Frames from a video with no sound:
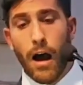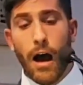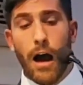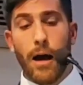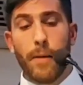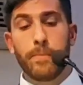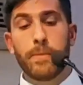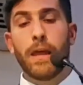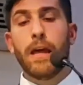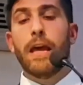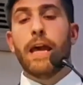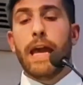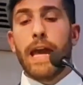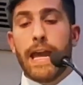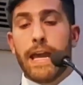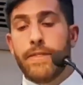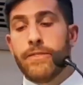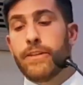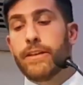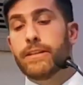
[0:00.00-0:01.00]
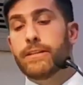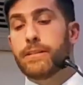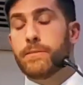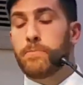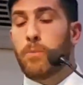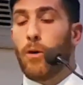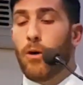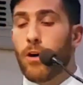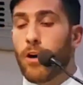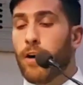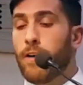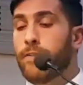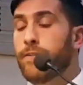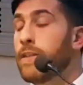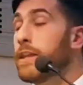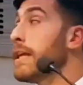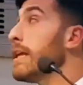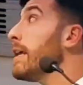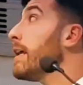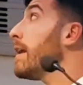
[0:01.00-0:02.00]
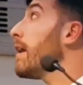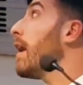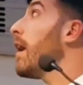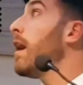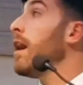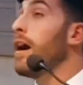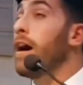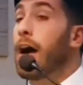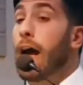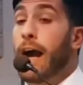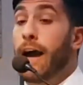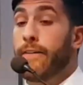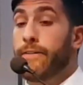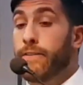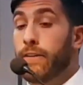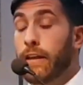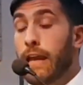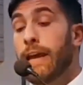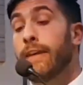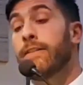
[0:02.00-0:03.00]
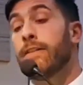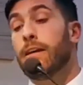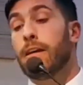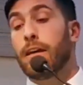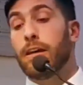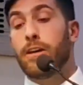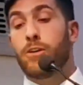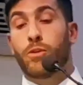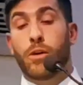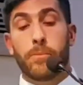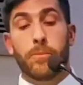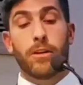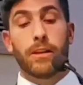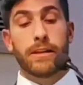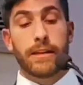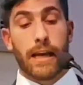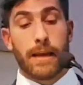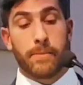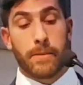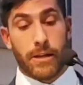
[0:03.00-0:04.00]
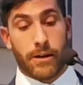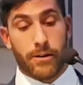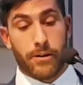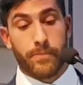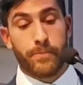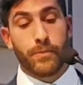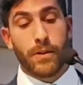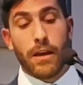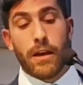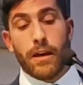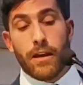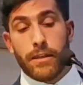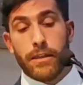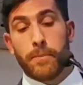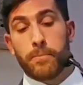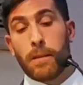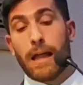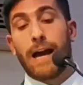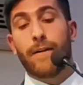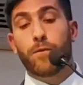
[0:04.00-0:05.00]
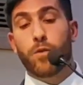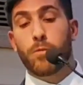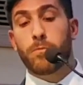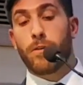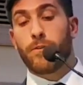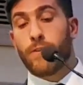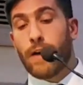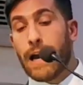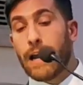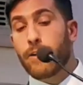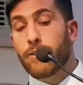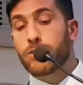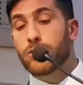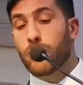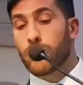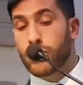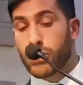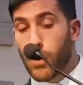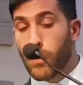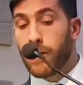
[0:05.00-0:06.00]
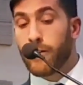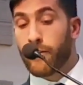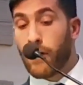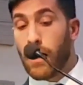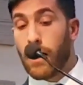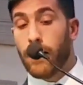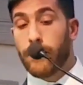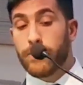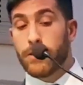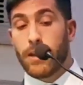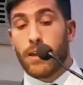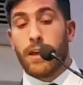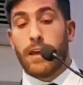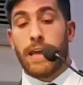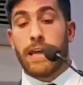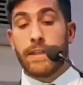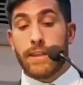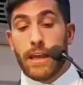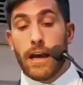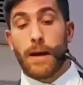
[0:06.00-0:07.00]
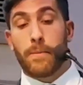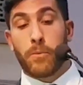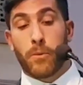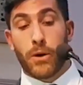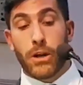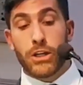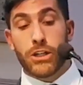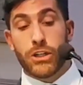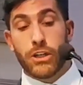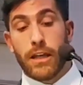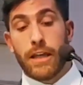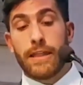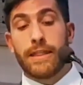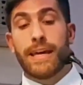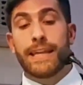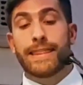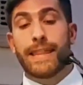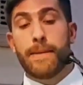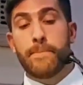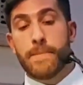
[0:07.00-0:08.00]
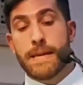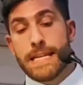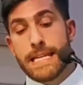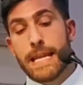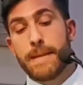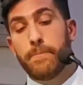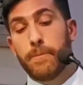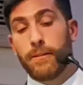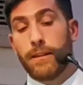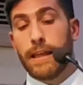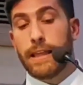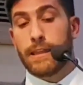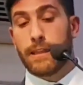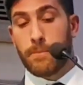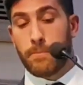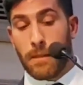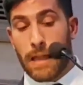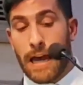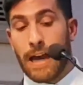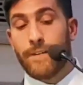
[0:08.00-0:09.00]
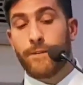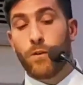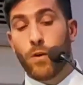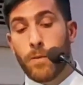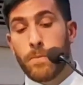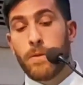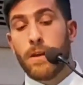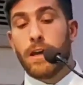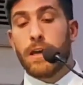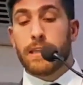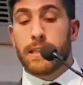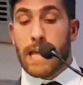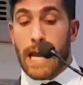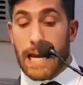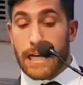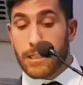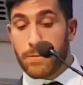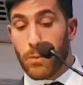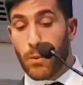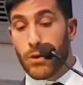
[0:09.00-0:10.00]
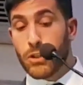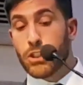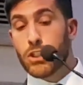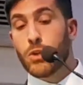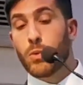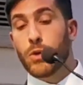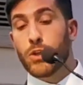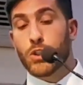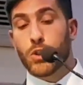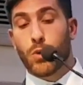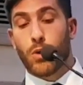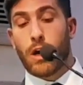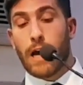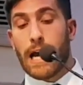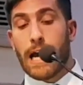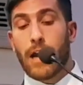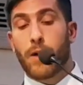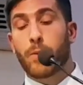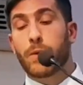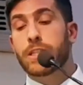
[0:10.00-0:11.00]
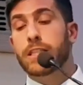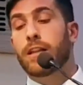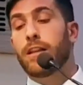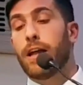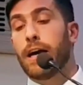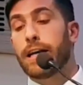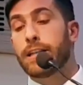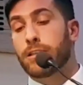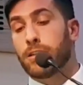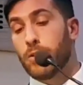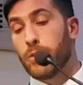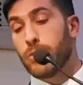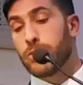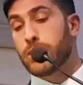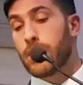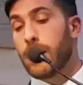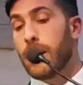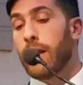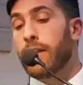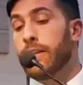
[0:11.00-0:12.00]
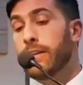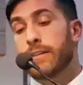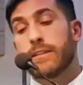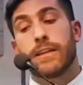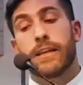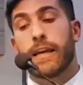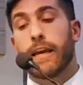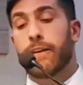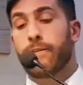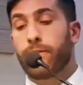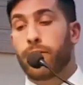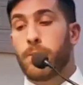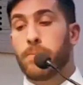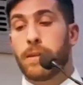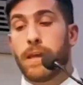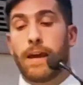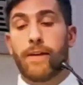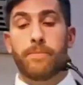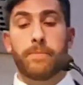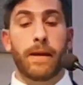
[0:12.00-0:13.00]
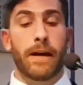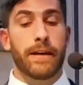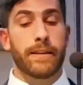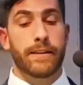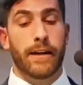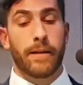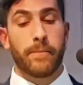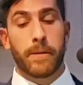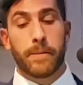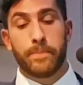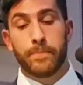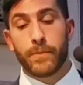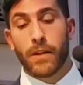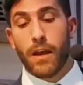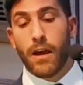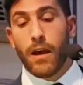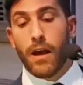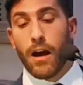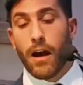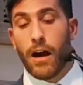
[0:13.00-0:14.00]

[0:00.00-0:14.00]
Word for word: Um, in this part of the, uh, in the criminal indictment, the platform providers are so involved in the operation that they manipulate the platform dashboards to ensure high-risk clients lose. And this is again from the FBI indictment.